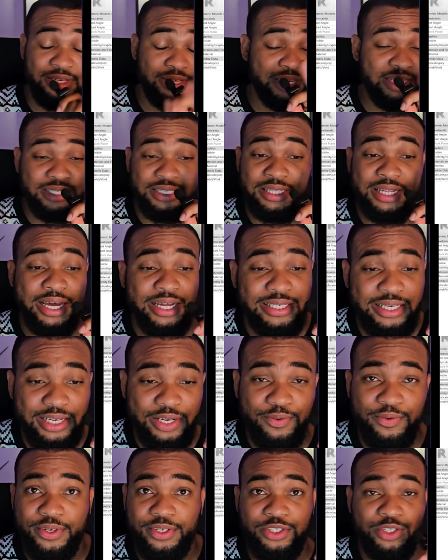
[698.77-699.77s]
it's night
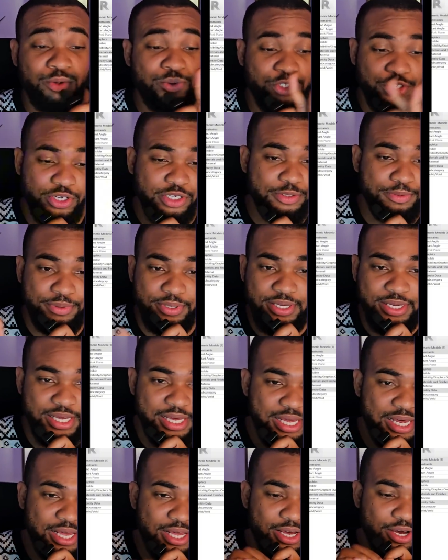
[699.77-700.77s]
anyways, don't judge me.
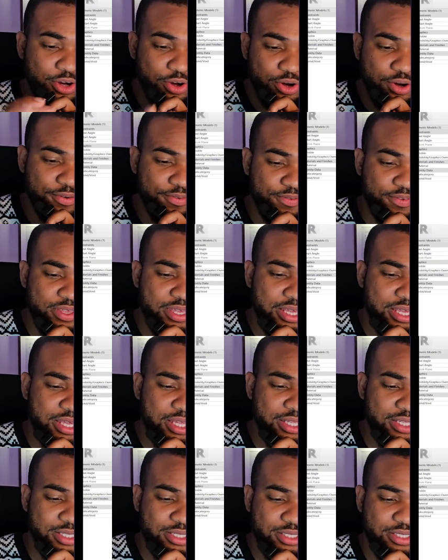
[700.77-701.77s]

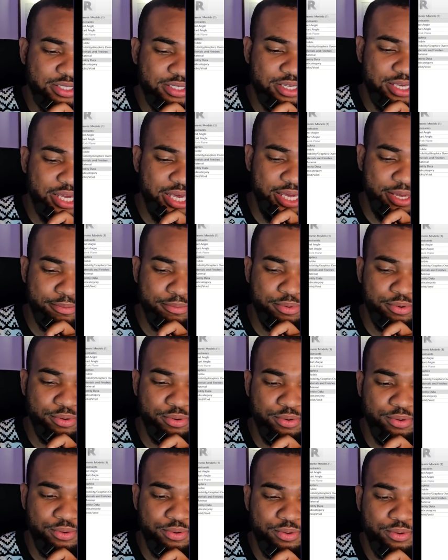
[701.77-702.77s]
Coffee
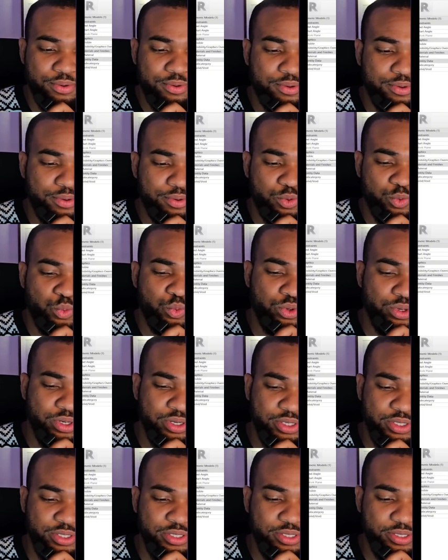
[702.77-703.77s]
table
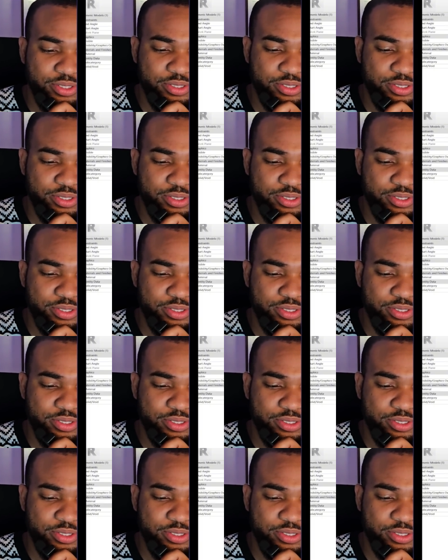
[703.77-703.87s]
wood.